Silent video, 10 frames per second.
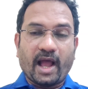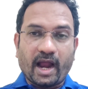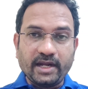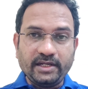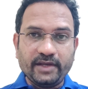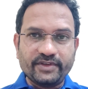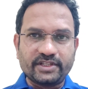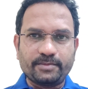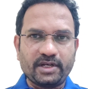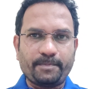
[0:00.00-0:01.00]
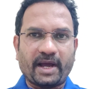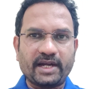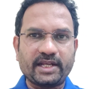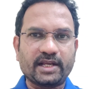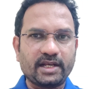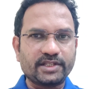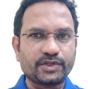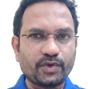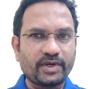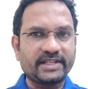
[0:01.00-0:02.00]
Undivisible particle is
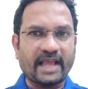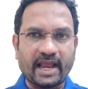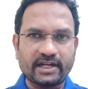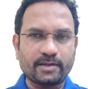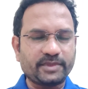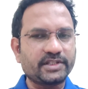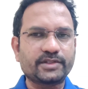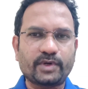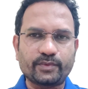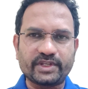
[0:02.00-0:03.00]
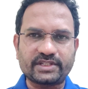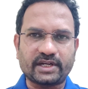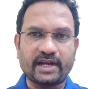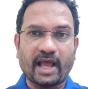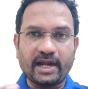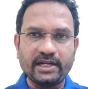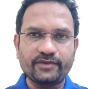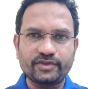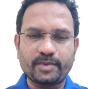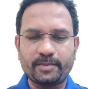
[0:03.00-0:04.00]
known as atom. This is what we studied.
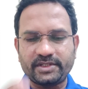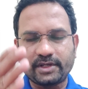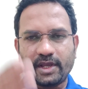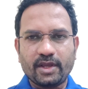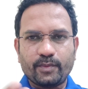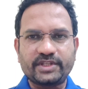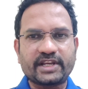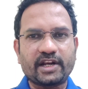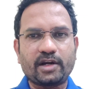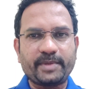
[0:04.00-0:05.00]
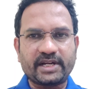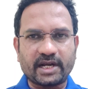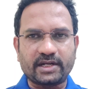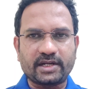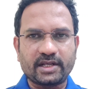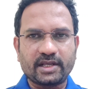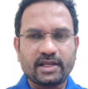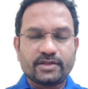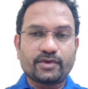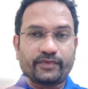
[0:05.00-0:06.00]
Undivisible means which cannot be cut.
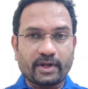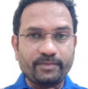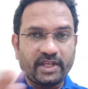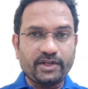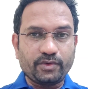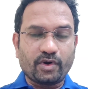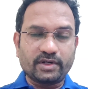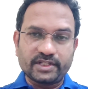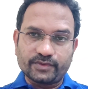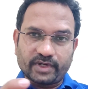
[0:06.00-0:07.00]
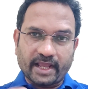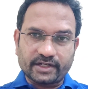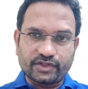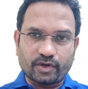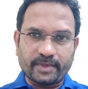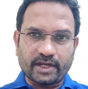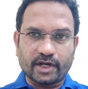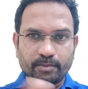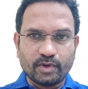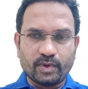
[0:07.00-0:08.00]
So from there you got this word ectomy,
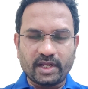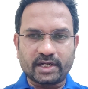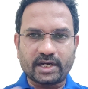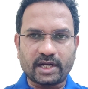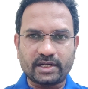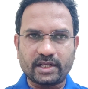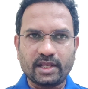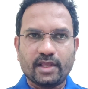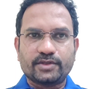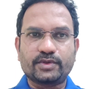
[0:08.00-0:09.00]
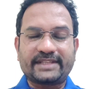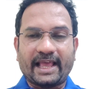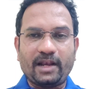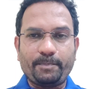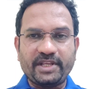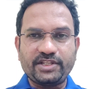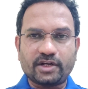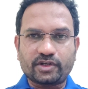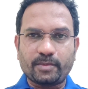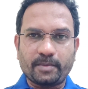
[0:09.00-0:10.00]
removal or cut. So
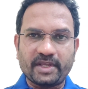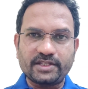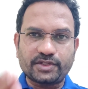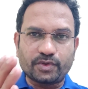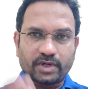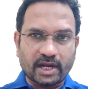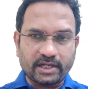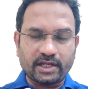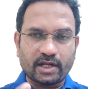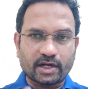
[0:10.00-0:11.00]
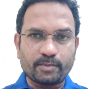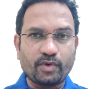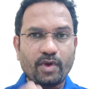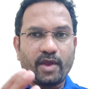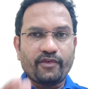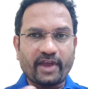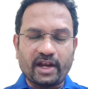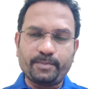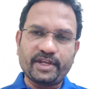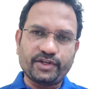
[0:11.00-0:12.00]
salpingectomy means to cut or remove
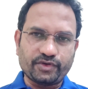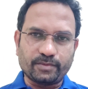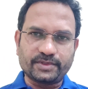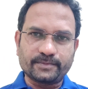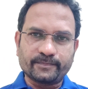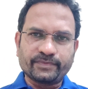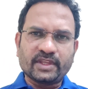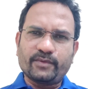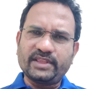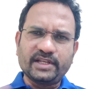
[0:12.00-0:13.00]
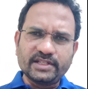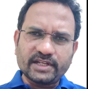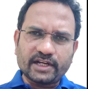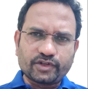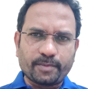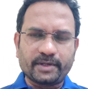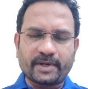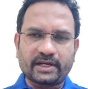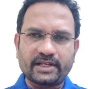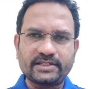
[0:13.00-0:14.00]
fallopian tubes. When there is an ectopic
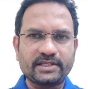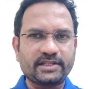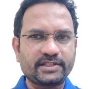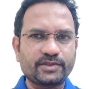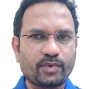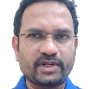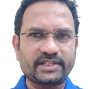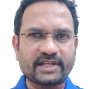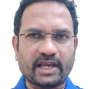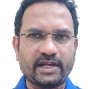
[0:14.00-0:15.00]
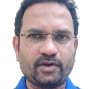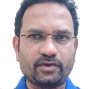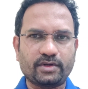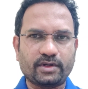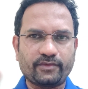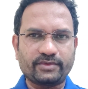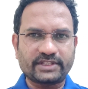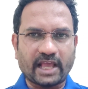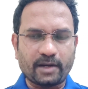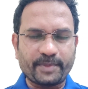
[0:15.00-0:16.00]
pregnancy, this is what is carried out.
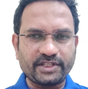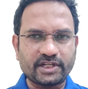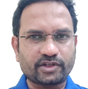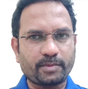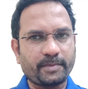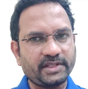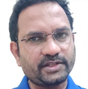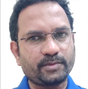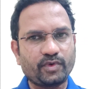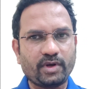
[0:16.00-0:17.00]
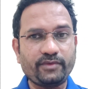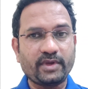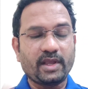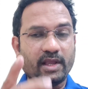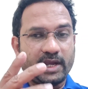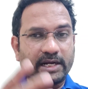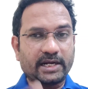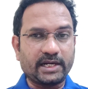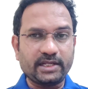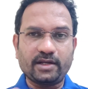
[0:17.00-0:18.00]
Salpingectomy means removal of
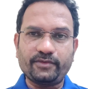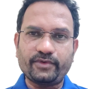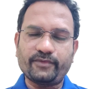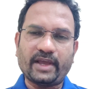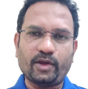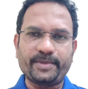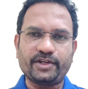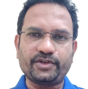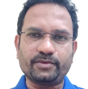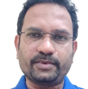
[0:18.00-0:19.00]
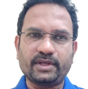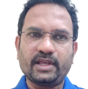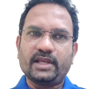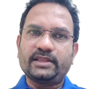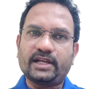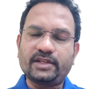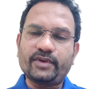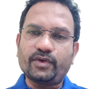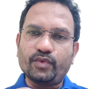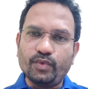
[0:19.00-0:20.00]
cutting of fallopian tube. The other
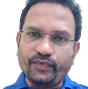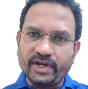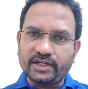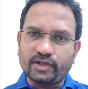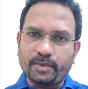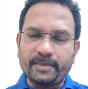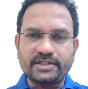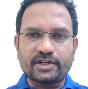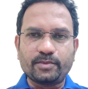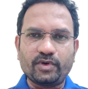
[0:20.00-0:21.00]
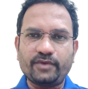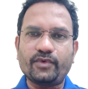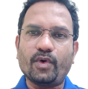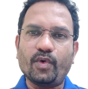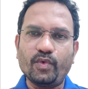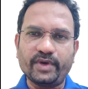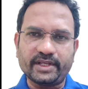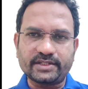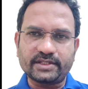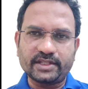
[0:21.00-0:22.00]
one, oophorectomy means removal of
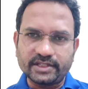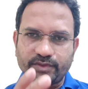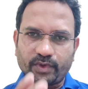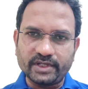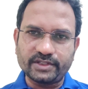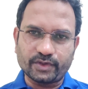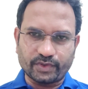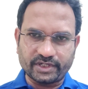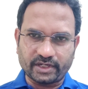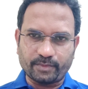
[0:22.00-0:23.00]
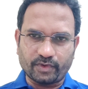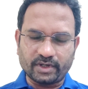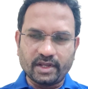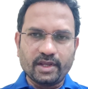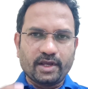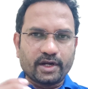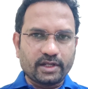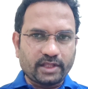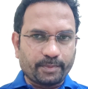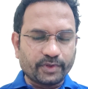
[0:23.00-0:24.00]
ovaries. This is what is the question about.
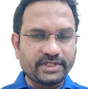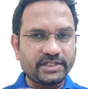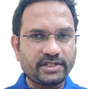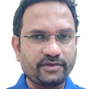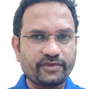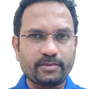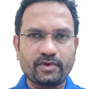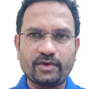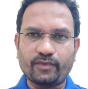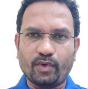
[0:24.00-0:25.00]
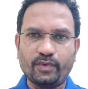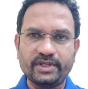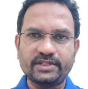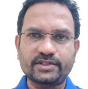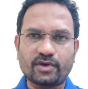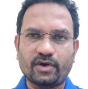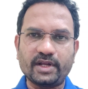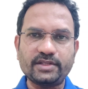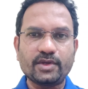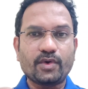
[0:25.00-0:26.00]
The procedure of removal of ovaries is
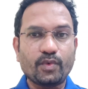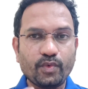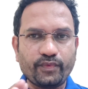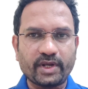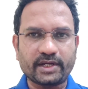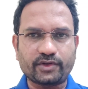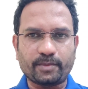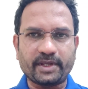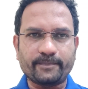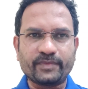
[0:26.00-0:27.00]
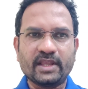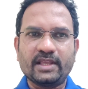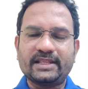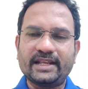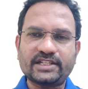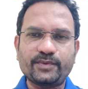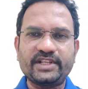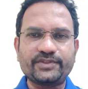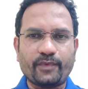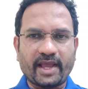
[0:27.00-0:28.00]
called as oophorectomy. The next
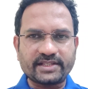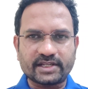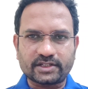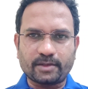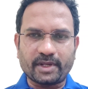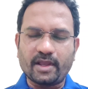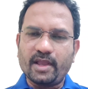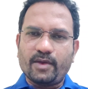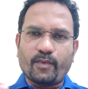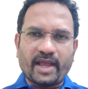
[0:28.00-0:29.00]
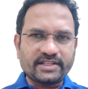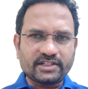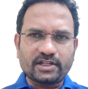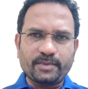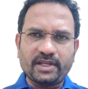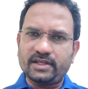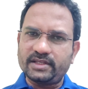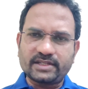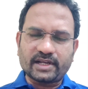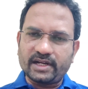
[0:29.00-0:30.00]
one is vasectomy. Vasectomy
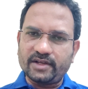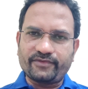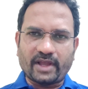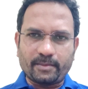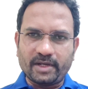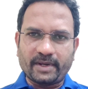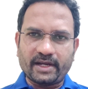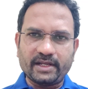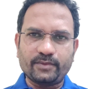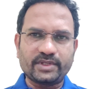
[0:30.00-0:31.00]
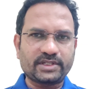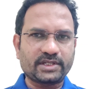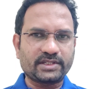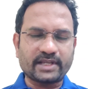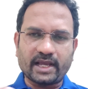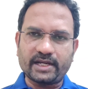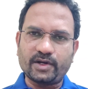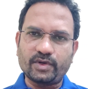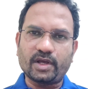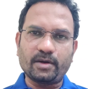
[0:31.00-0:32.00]
a kind of family planning which is
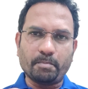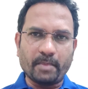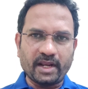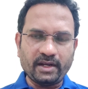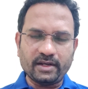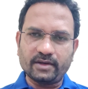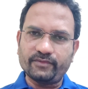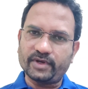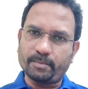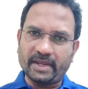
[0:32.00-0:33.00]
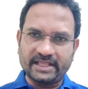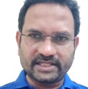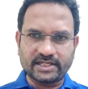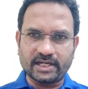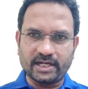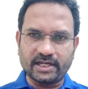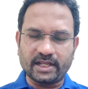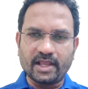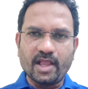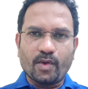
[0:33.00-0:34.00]
carried out on men for male
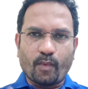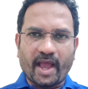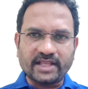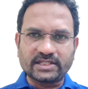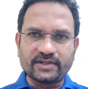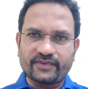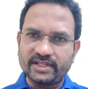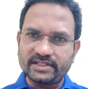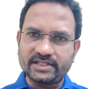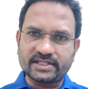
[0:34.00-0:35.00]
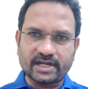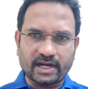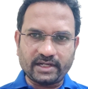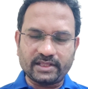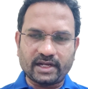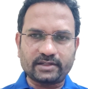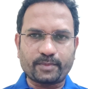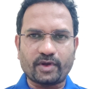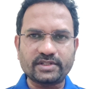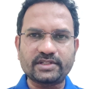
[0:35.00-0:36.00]
sterility. Vas deferens is cut.
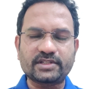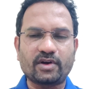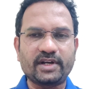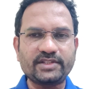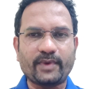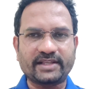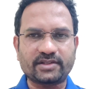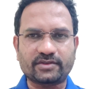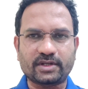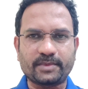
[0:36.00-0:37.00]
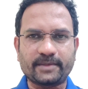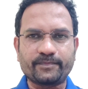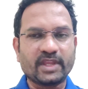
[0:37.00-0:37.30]
That process is called as vasectomy.